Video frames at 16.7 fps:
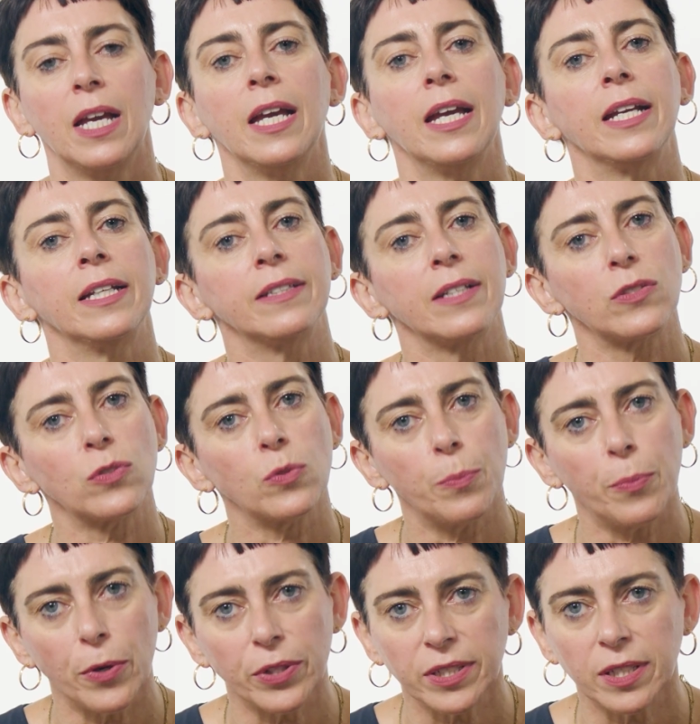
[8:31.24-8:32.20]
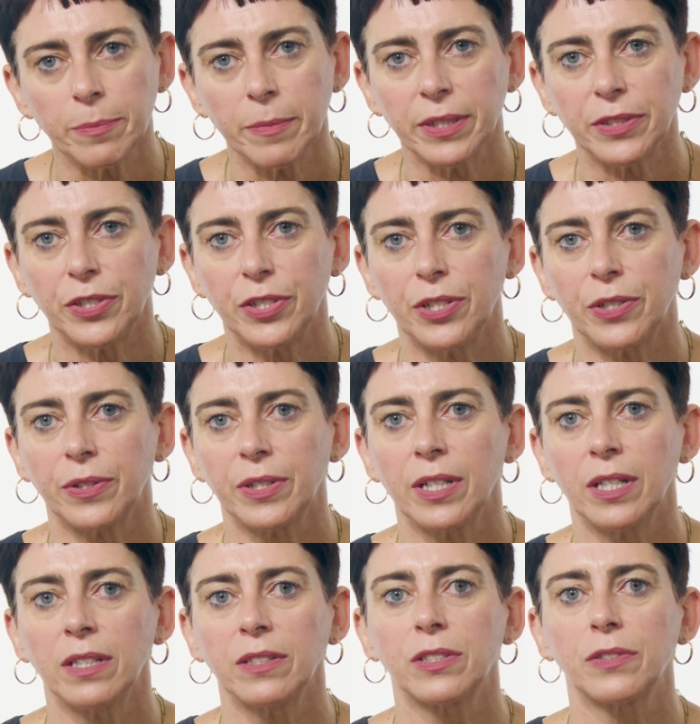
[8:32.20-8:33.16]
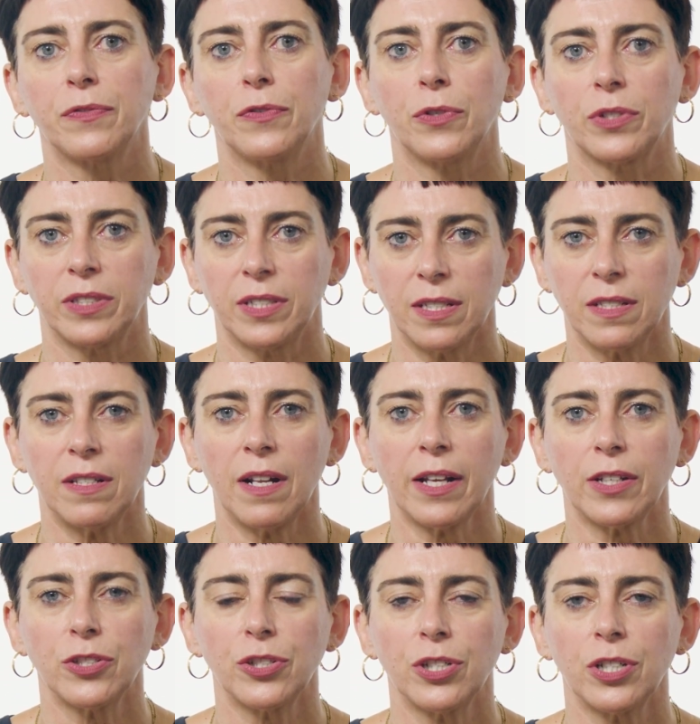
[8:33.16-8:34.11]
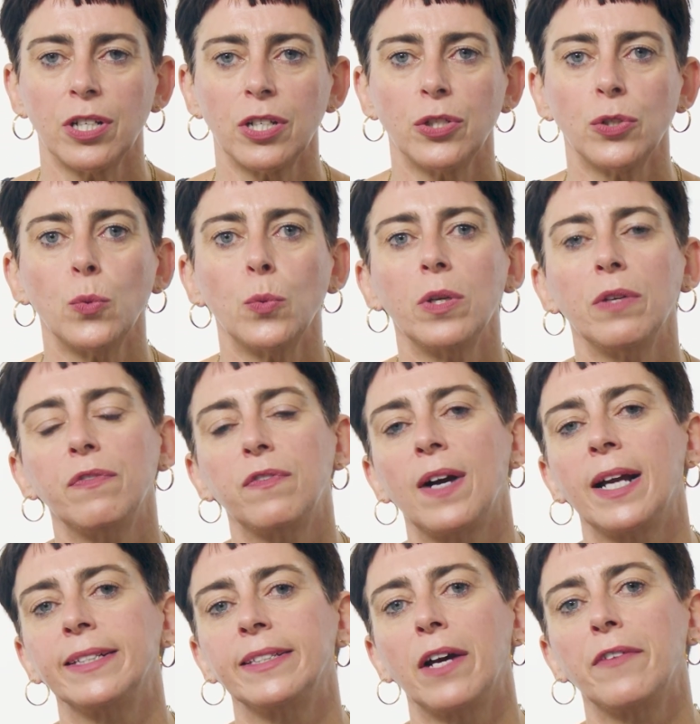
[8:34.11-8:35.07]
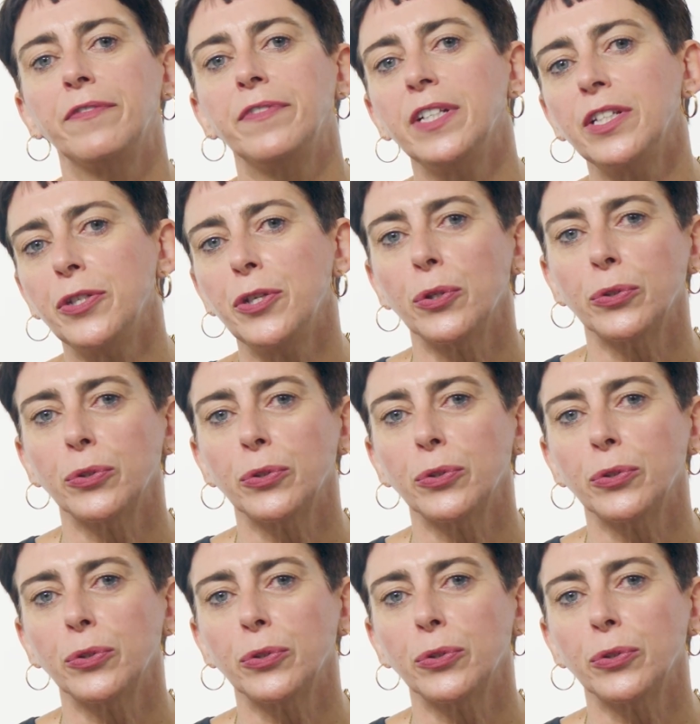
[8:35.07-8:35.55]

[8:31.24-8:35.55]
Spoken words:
In the supporting materials for this lecture, you will find a video